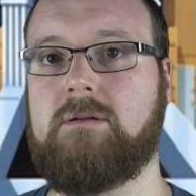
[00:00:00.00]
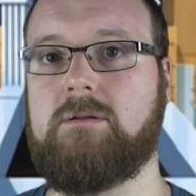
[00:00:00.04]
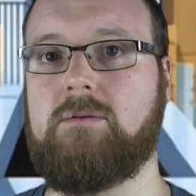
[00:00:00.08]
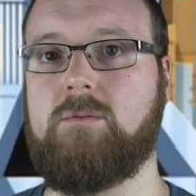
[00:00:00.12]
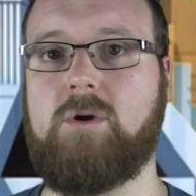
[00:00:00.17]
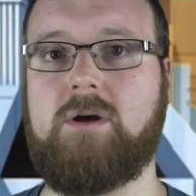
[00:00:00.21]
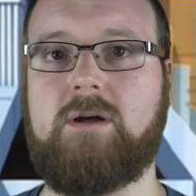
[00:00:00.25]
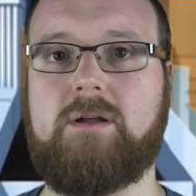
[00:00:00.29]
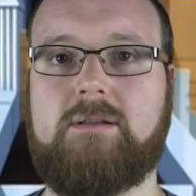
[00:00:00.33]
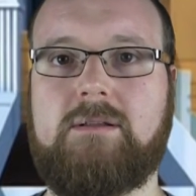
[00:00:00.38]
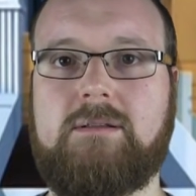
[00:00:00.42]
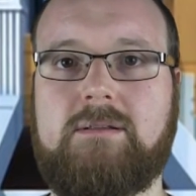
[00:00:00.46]

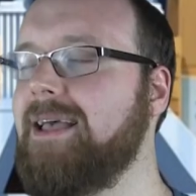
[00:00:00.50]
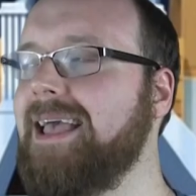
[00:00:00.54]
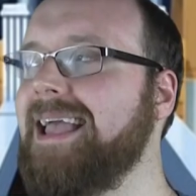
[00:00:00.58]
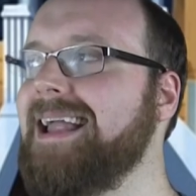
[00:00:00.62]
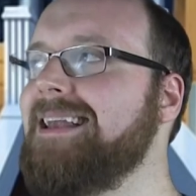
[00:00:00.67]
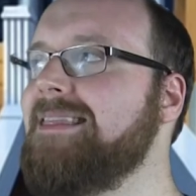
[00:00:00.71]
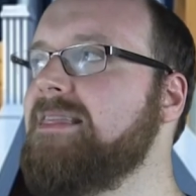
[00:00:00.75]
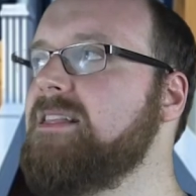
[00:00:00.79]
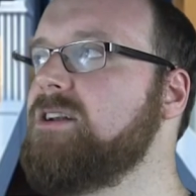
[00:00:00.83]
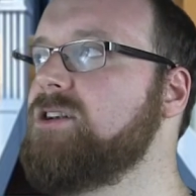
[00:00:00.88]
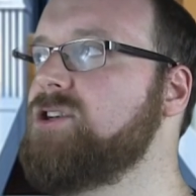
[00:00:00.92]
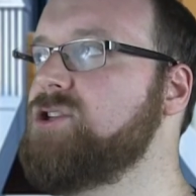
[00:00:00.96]
What?
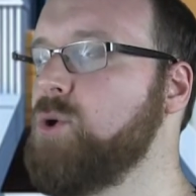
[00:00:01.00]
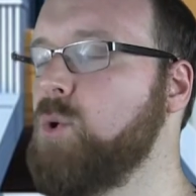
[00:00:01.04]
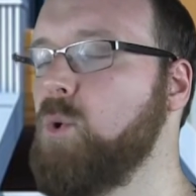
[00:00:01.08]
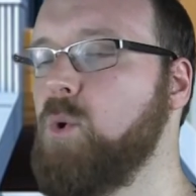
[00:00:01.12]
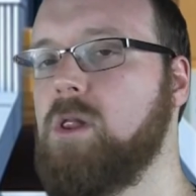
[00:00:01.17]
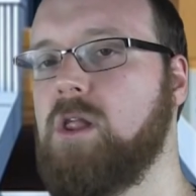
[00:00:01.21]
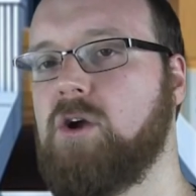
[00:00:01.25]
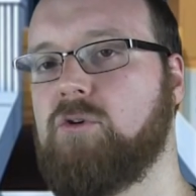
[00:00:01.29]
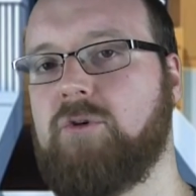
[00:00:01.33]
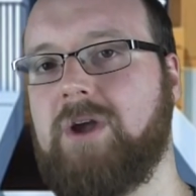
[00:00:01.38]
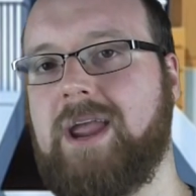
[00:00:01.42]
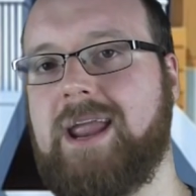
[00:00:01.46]
In the
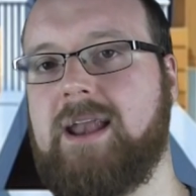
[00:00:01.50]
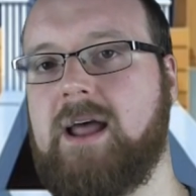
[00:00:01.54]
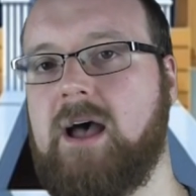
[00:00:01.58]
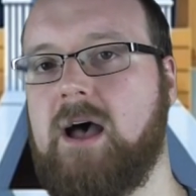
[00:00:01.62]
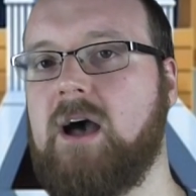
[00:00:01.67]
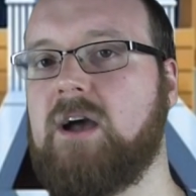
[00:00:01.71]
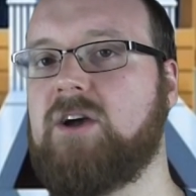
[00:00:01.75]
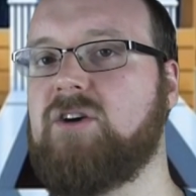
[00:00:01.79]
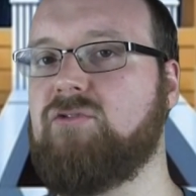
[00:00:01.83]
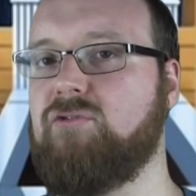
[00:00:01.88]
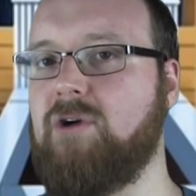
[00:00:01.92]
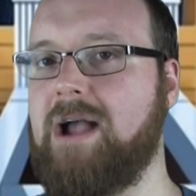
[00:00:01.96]
duel arena, a
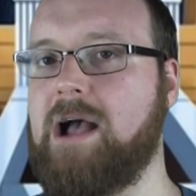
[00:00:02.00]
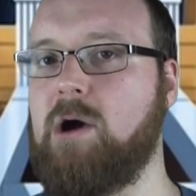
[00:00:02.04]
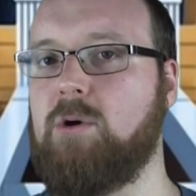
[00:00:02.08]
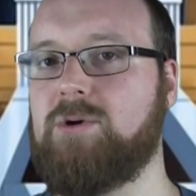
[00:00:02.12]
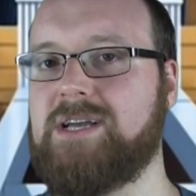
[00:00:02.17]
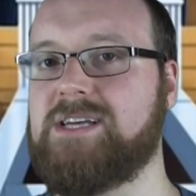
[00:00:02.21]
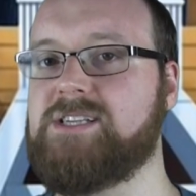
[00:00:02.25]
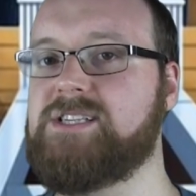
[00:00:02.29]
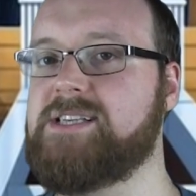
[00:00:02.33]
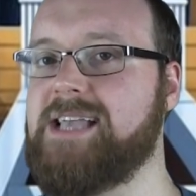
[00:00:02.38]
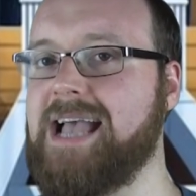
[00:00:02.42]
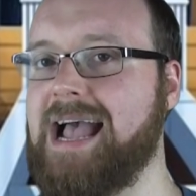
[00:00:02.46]
crowd
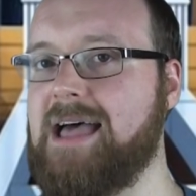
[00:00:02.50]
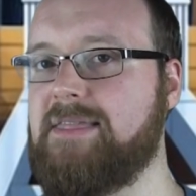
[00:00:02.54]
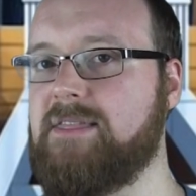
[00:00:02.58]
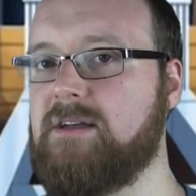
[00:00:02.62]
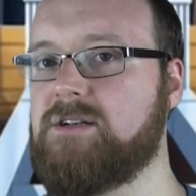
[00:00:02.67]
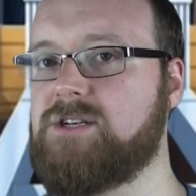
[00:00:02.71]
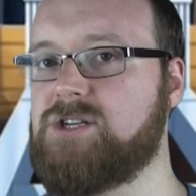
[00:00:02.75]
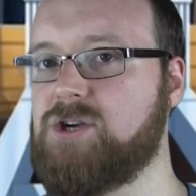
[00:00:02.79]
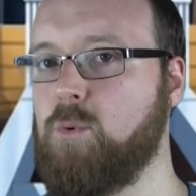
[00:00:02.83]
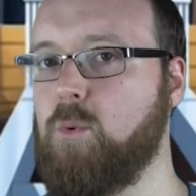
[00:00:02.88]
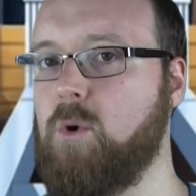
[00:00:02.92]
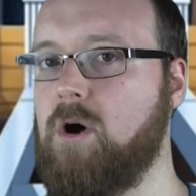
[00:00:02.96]
has gathered
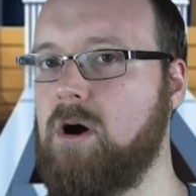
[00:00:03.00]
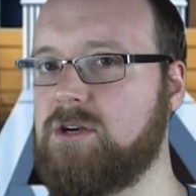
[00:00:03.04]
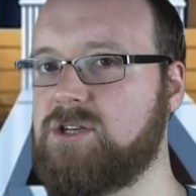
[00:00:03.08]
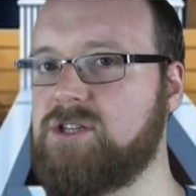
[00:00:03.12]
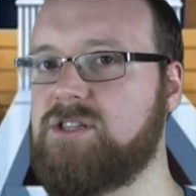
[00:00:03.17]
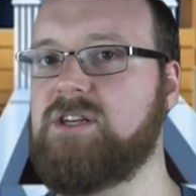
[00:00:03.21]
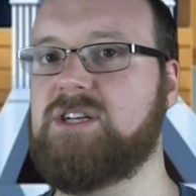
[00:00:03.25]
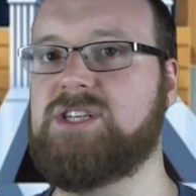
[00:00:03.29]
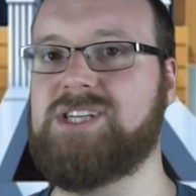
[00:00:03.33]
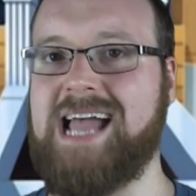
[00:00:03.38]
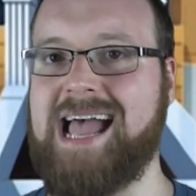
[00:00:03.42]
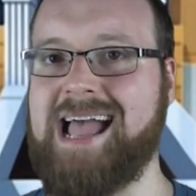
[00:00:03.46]
to watch
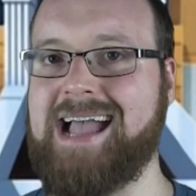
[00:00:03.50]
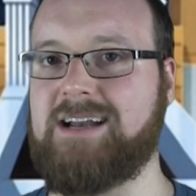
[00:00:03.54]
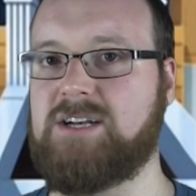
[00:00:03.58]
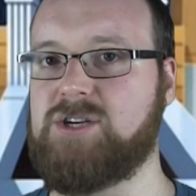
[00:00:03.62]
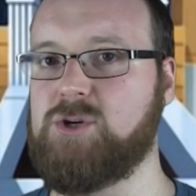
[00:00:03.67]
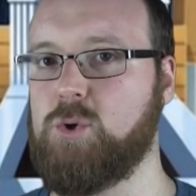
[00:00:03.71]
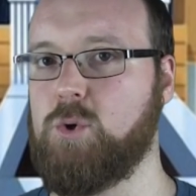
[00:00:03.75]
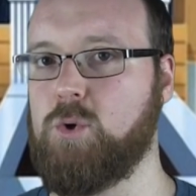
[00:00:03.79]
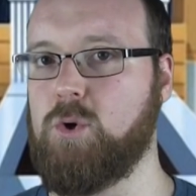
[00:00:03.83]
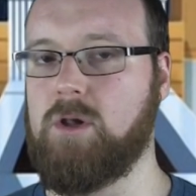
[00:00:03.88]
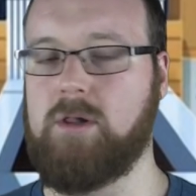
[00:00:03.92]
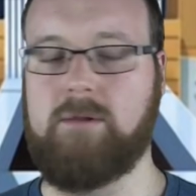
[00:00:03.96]
the tag
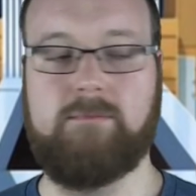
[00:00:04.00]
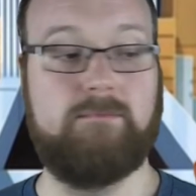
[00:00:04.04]
duel.